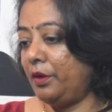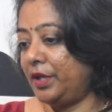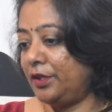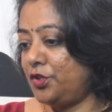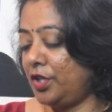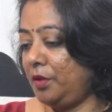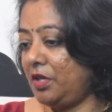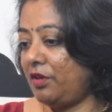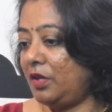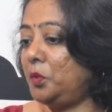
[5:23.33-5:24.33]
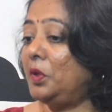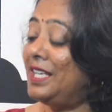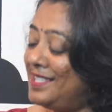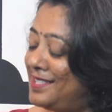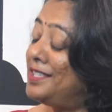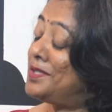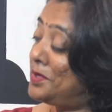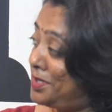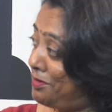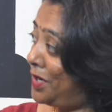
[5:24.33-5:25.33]
Ratu Chaniman Bibi, and he said it
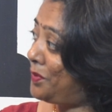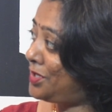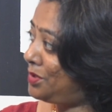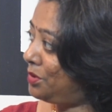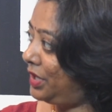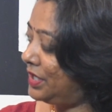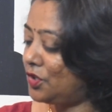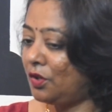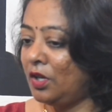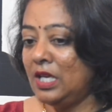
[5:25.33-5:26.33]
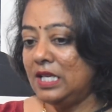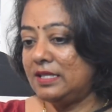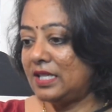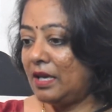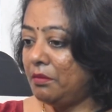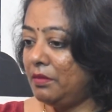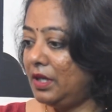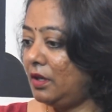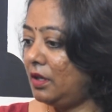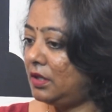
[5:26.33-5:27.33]
was a Rewa story. So
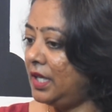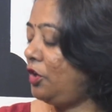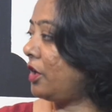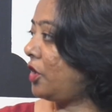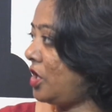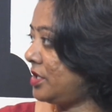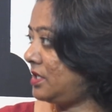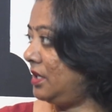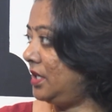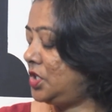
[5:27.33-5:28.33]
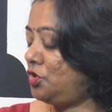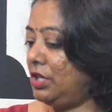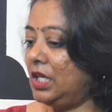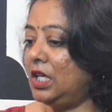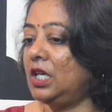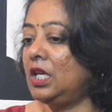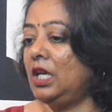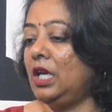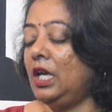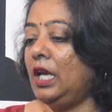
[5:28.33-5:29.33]
something got lost in history.
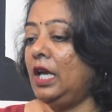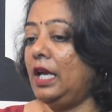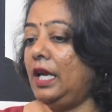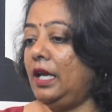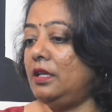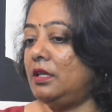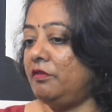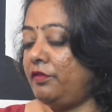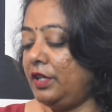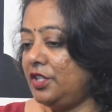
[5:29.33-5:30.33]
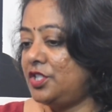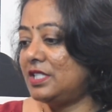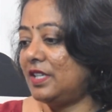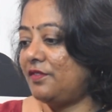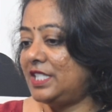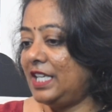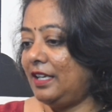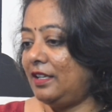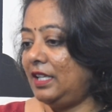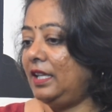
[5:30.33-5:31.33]
And villagers have
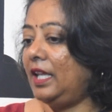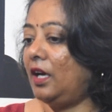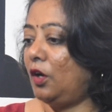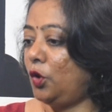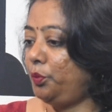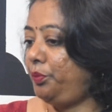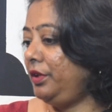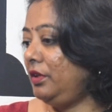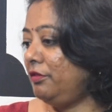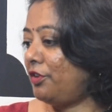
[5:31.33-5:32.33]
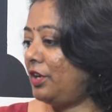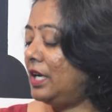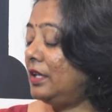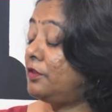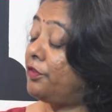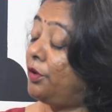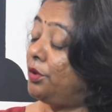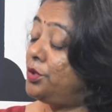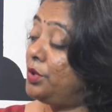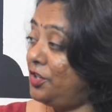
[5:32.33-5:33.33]
said that they are open
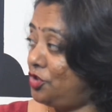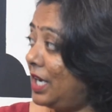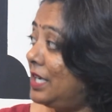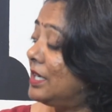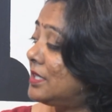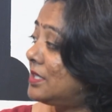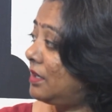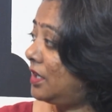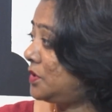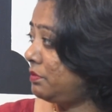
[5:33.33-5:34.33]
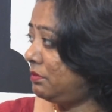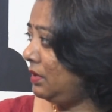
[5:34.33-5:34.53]
to educate us, because